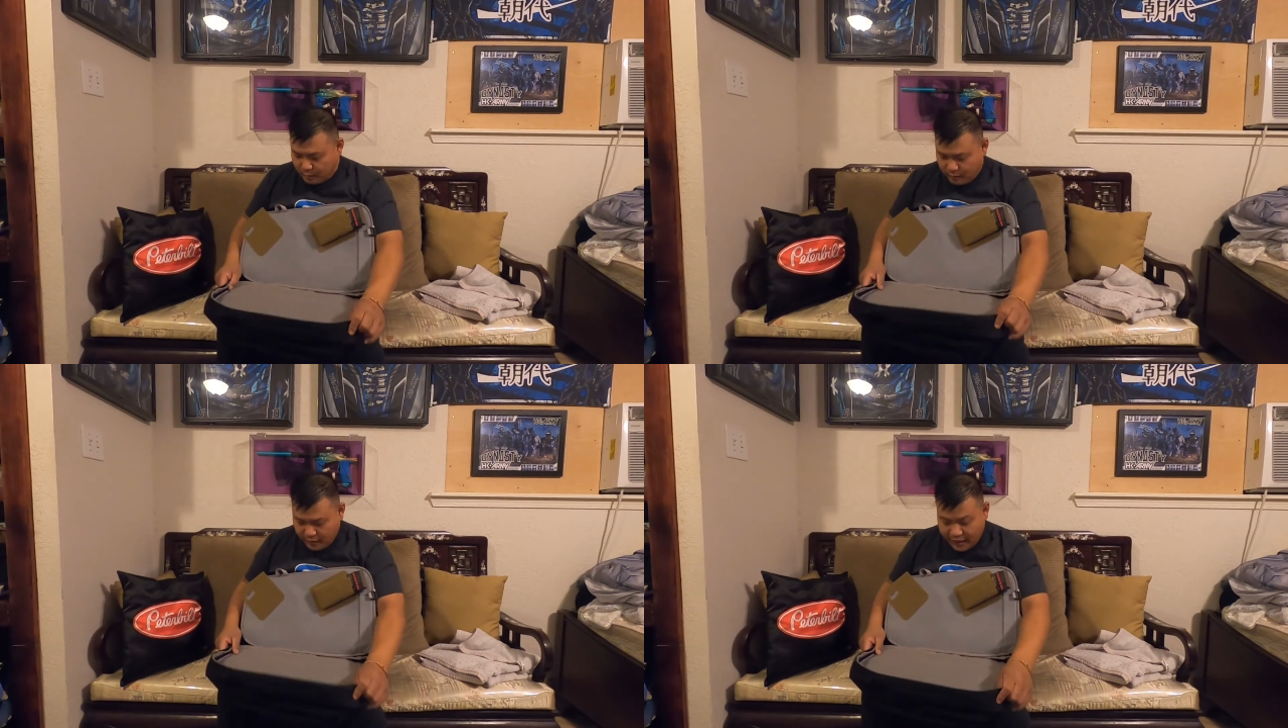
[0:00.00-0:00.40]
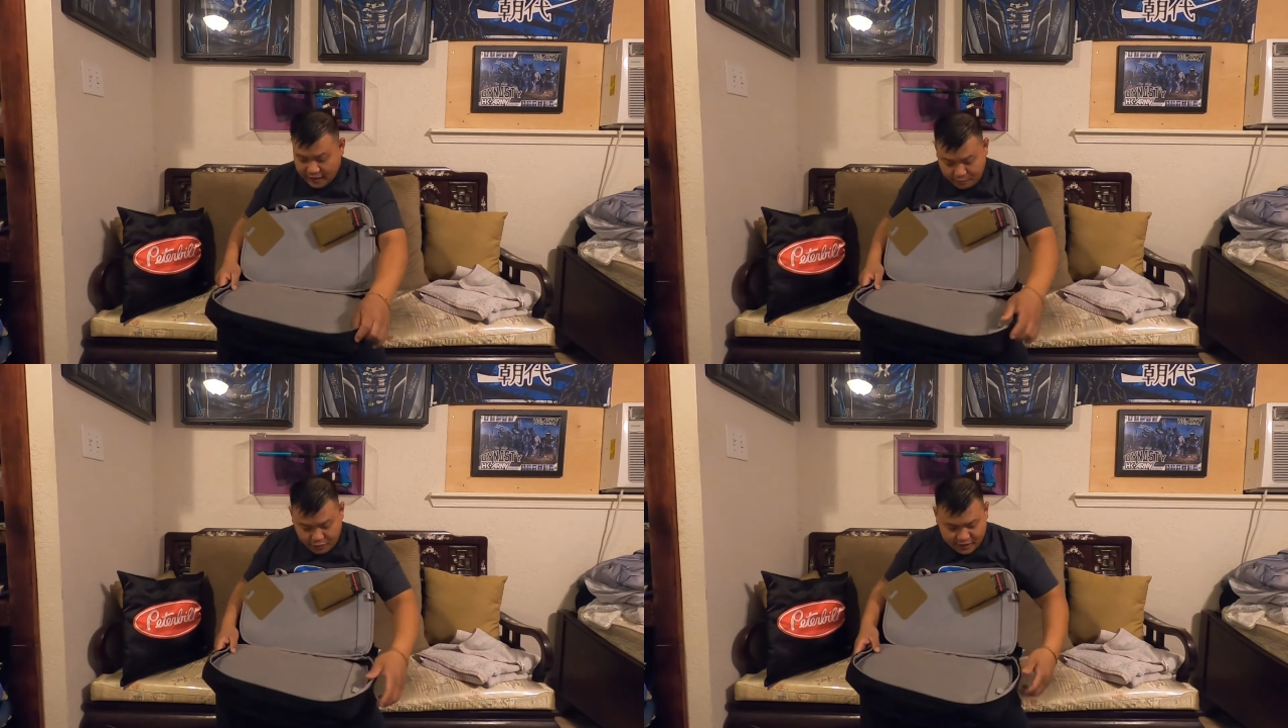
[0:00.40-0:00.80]
Okay, it's
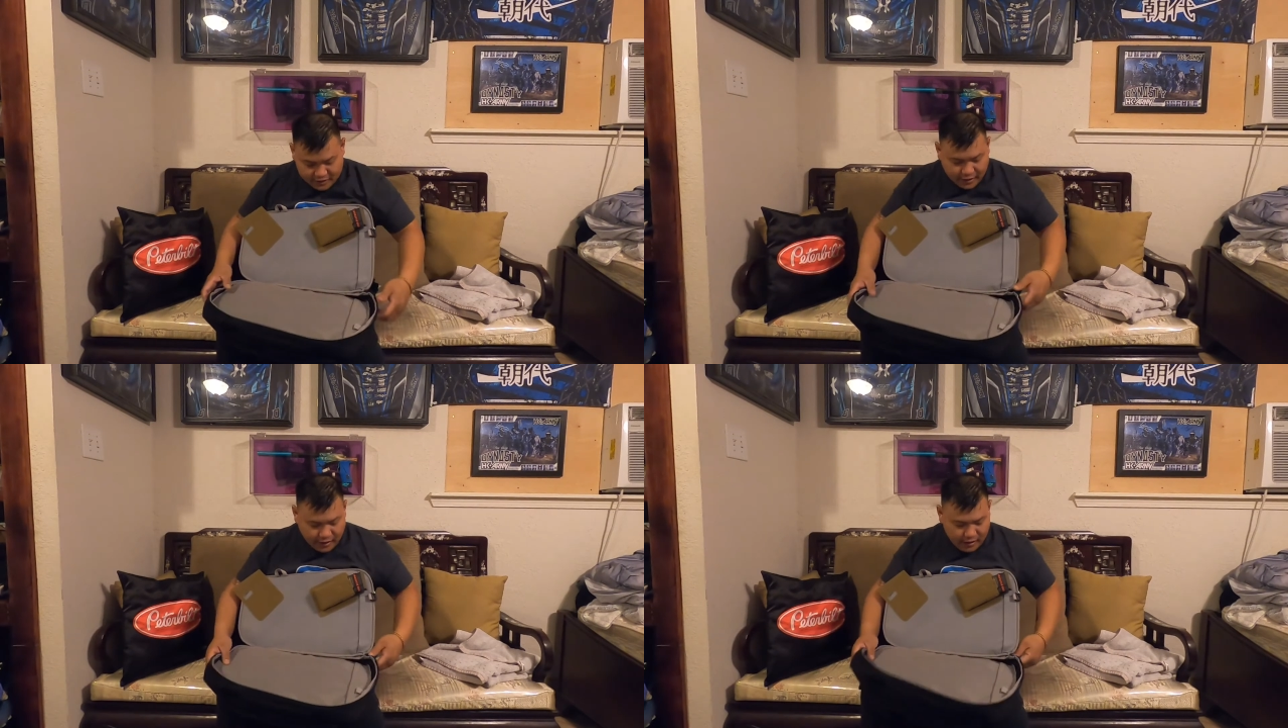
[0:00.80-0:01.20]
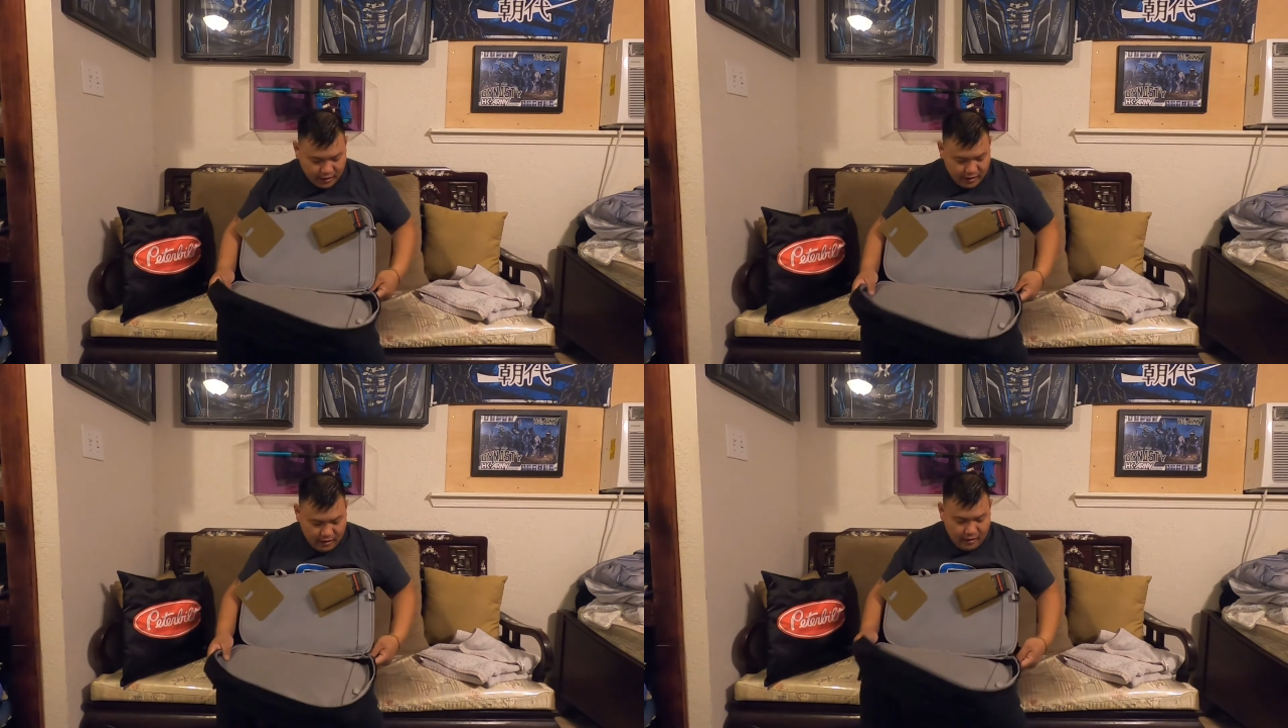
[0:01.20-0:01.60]
pretty tight.
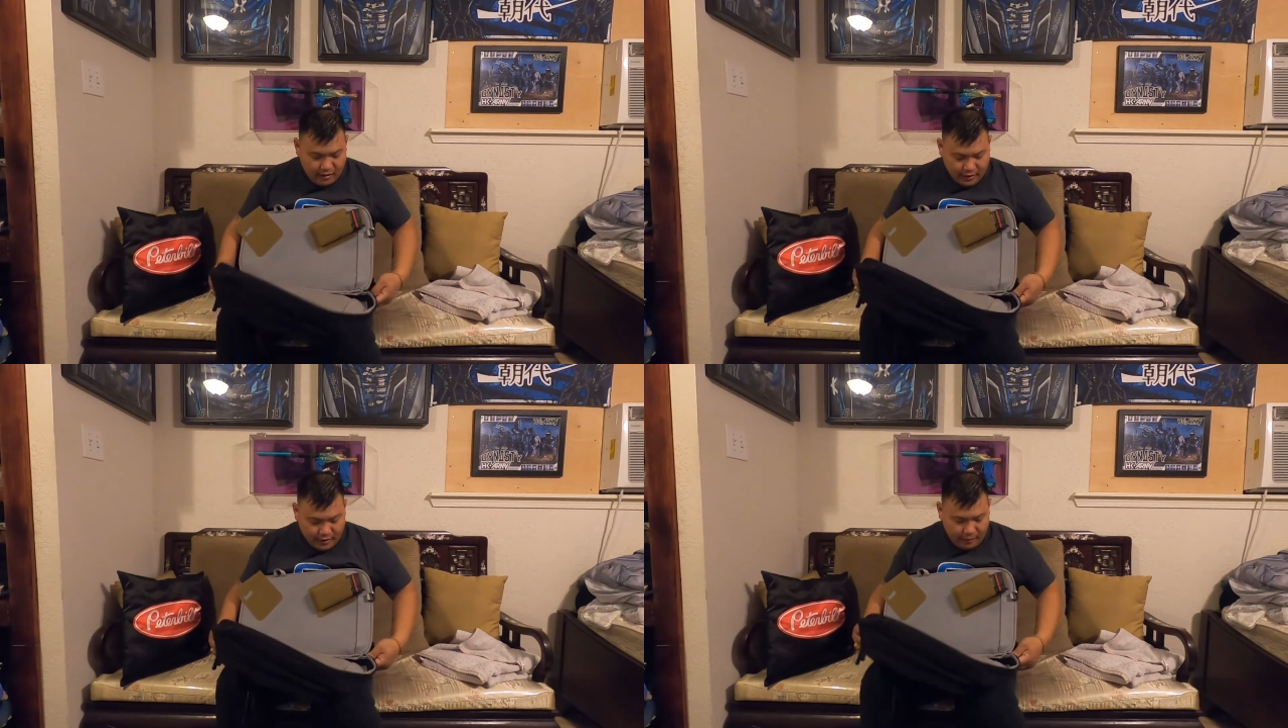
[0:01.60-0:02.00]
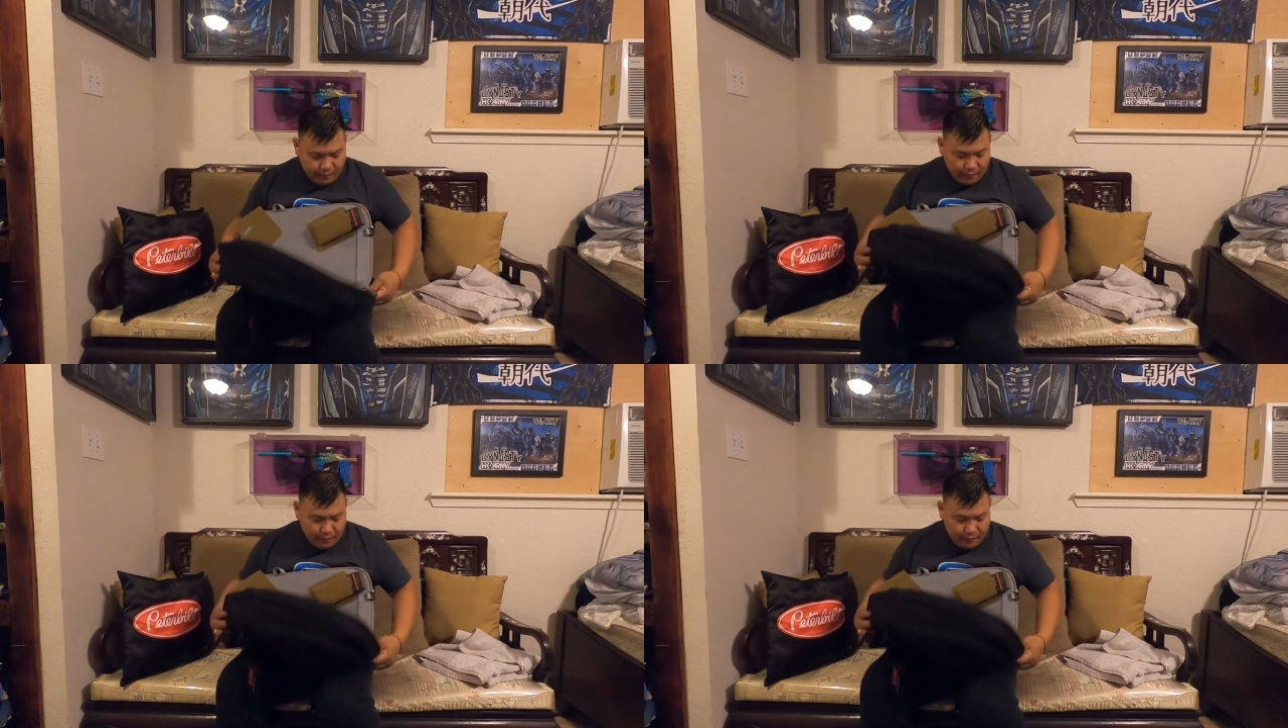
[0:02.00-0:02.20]
Okay.